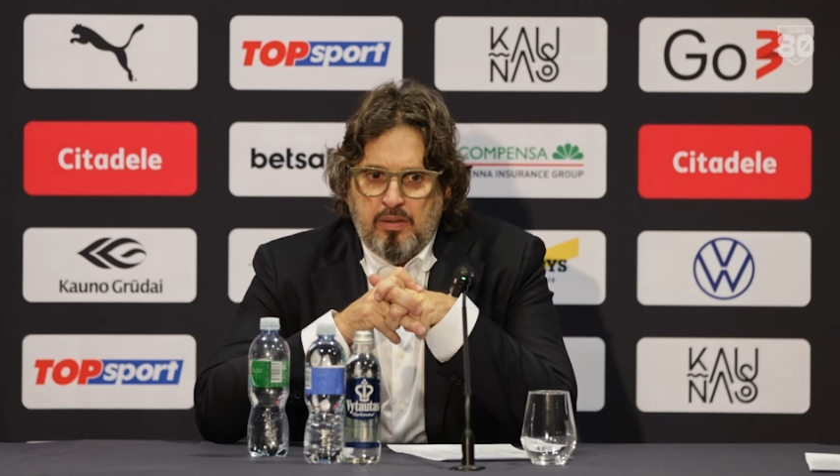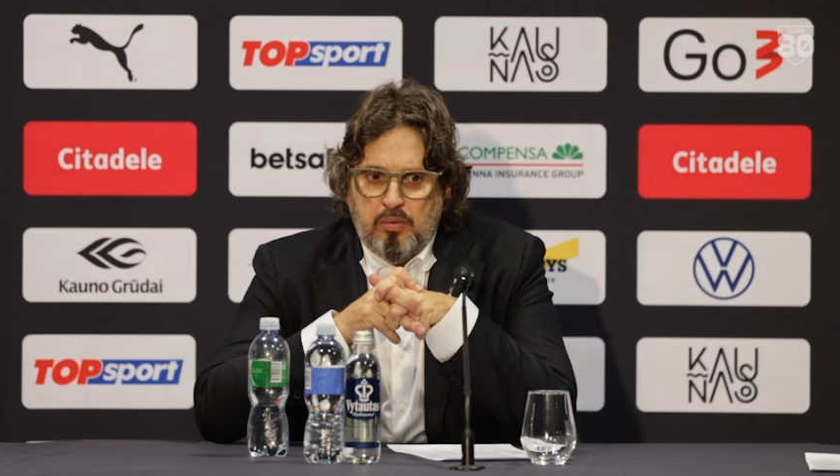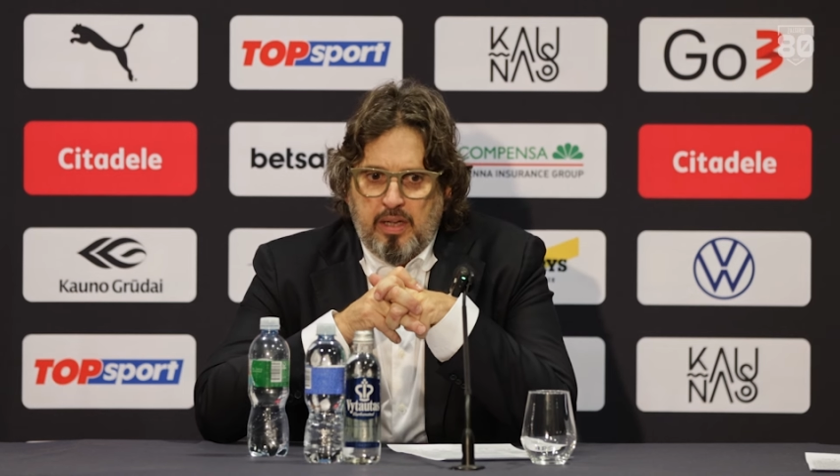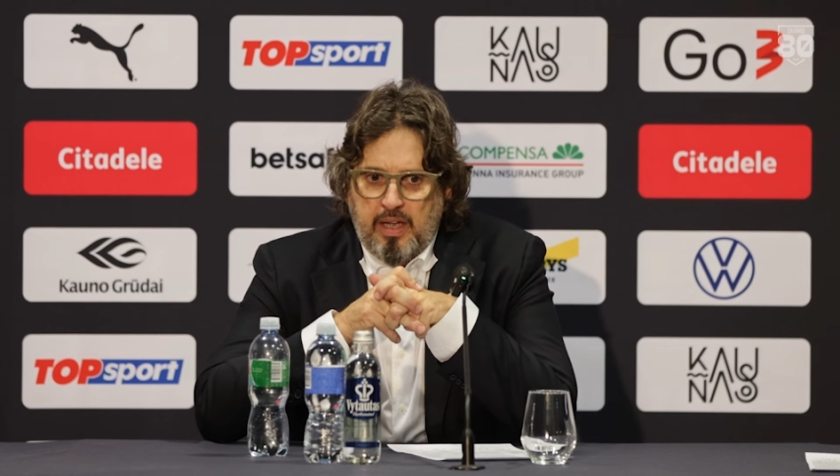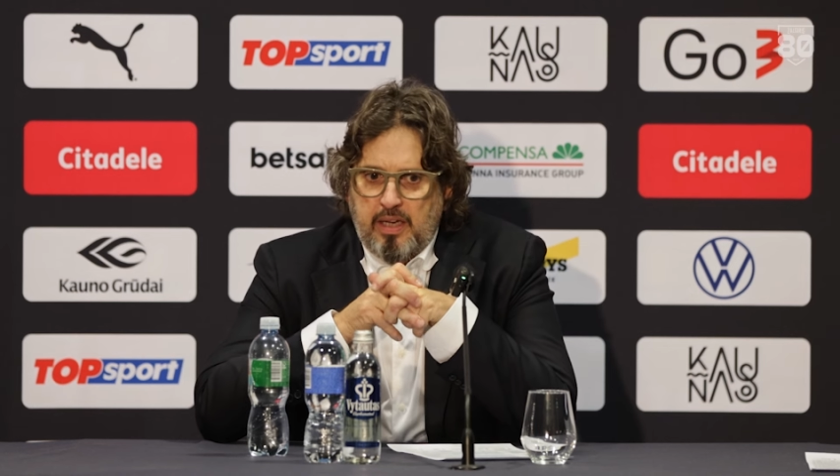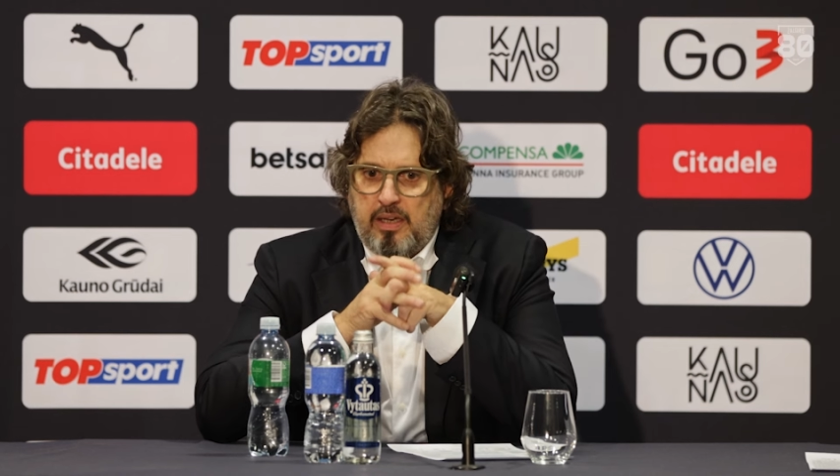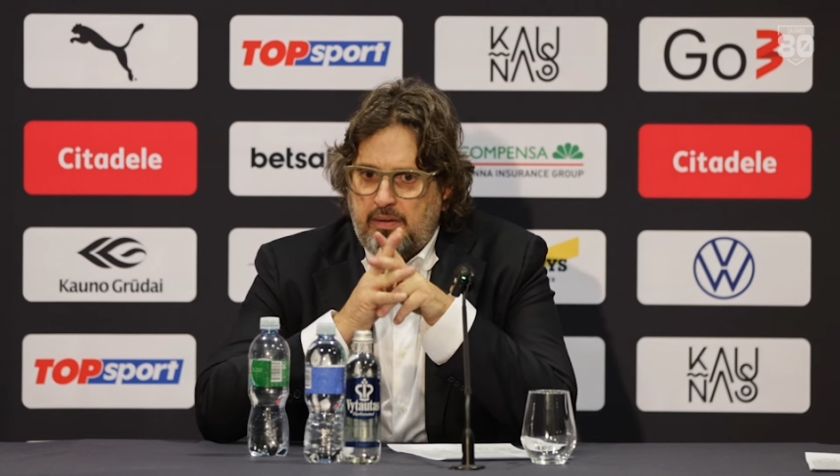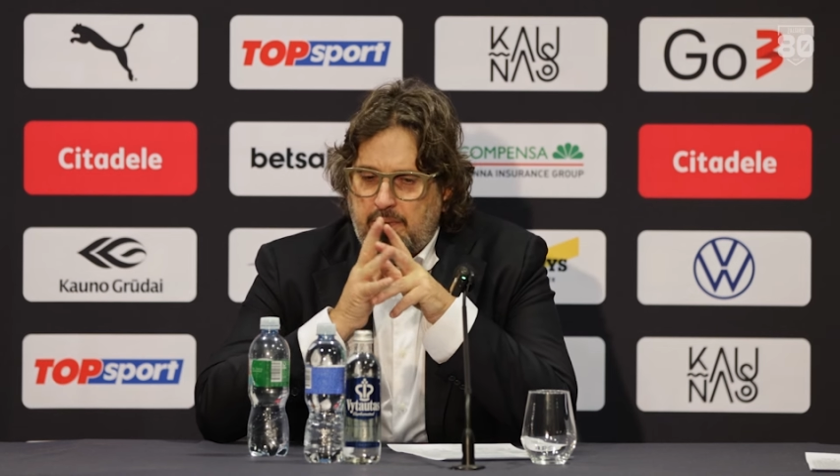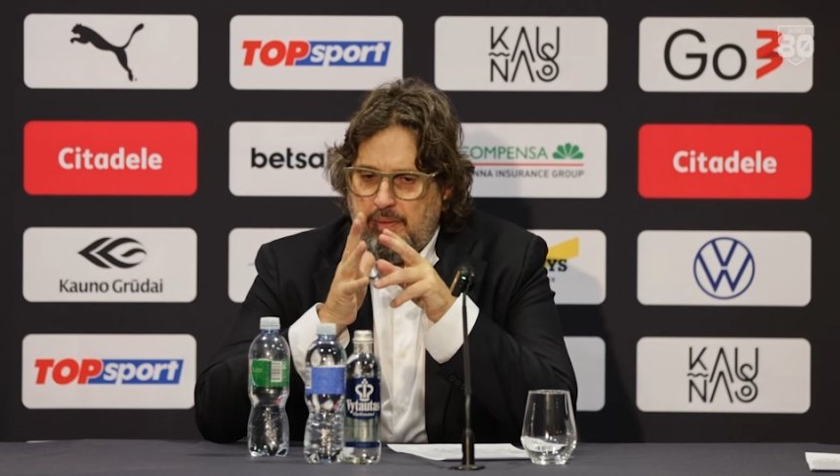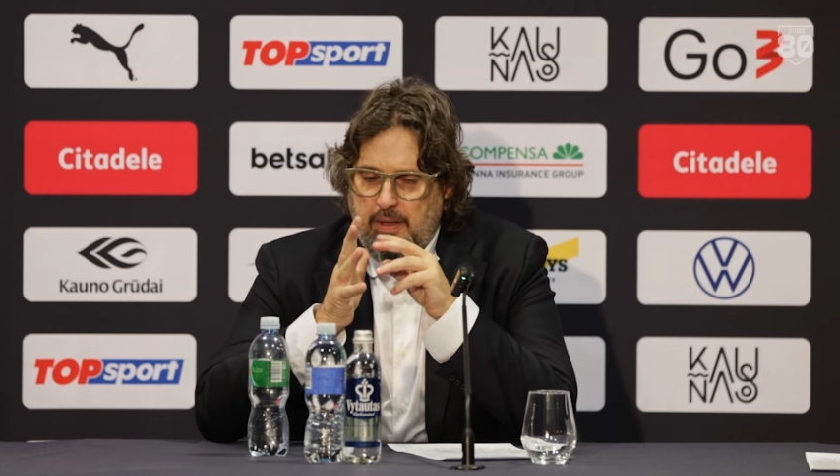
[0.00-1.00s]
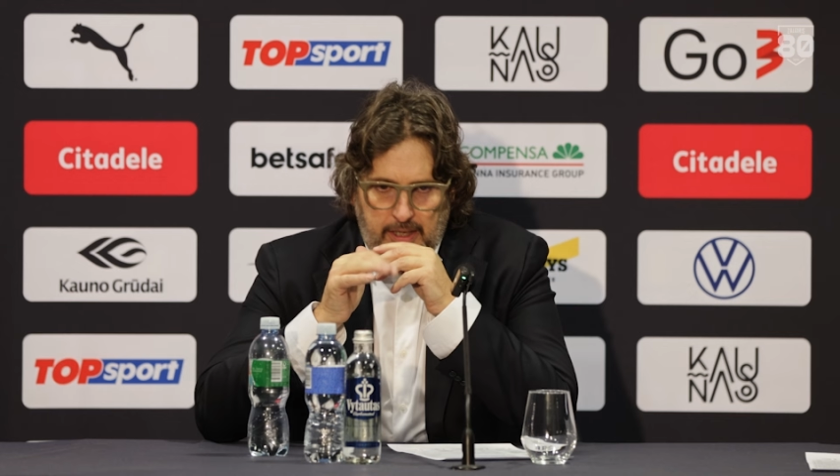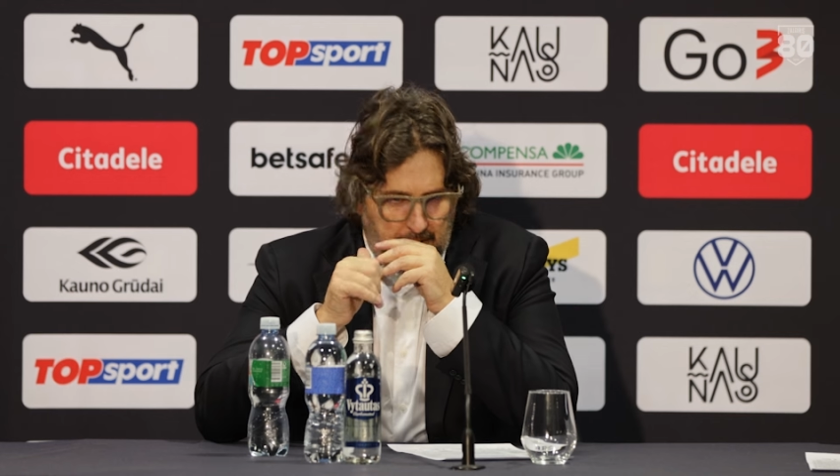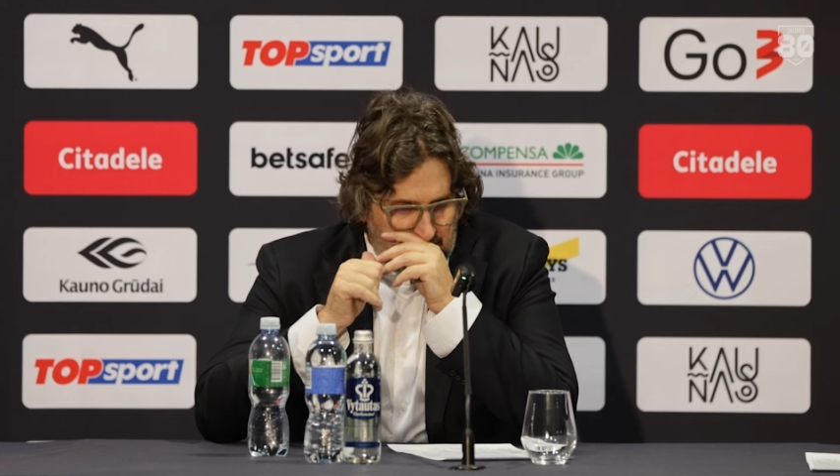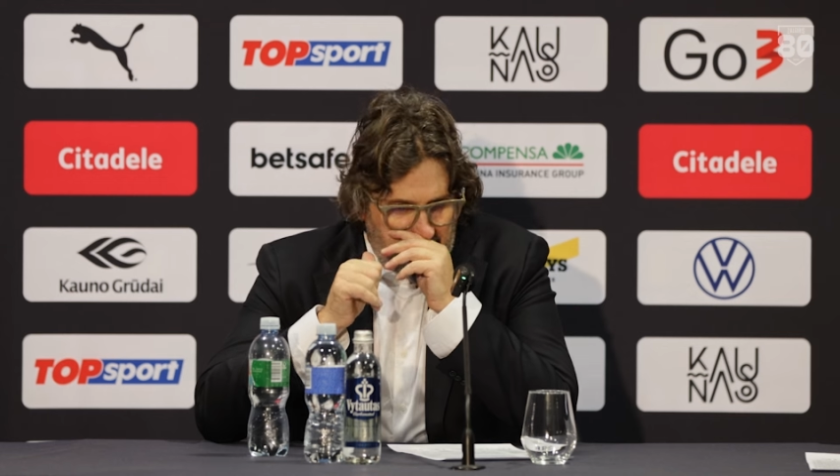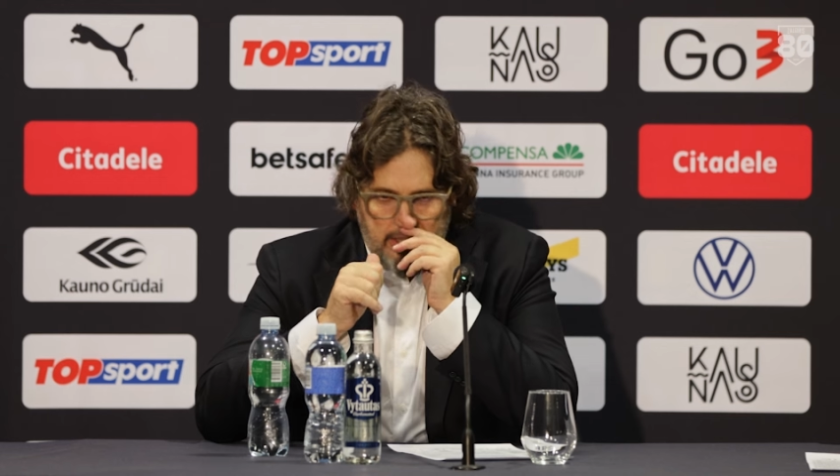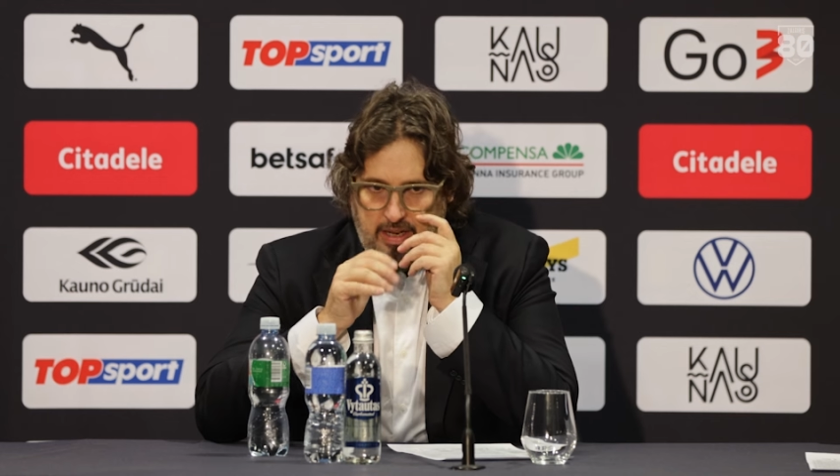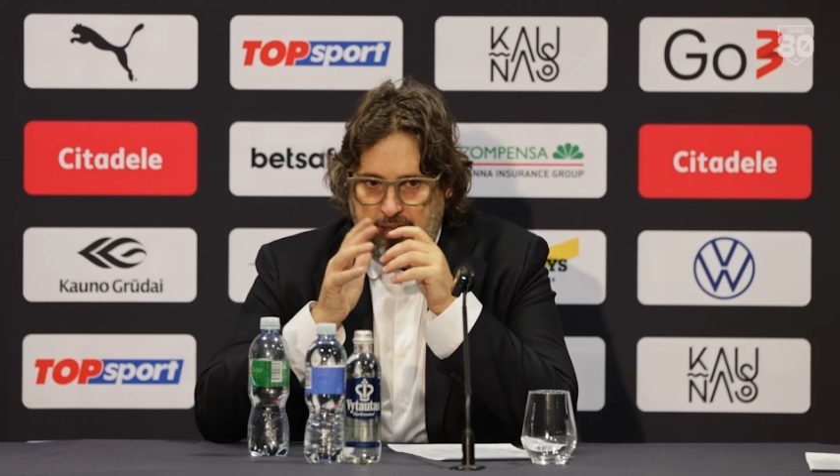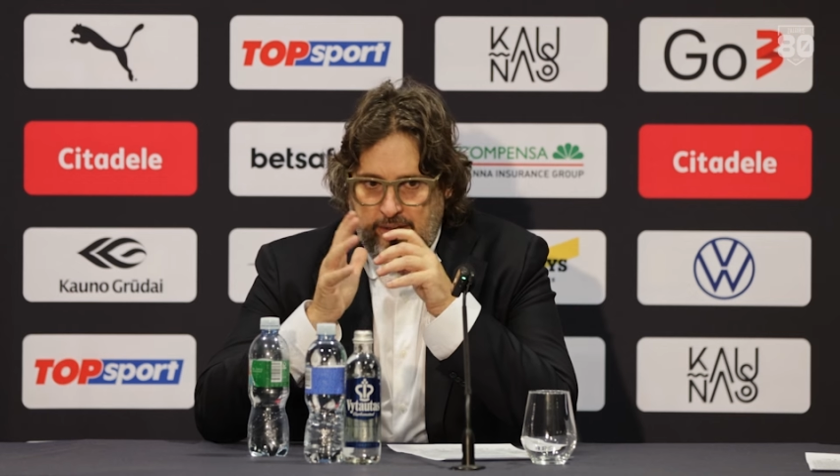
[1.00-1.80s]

today is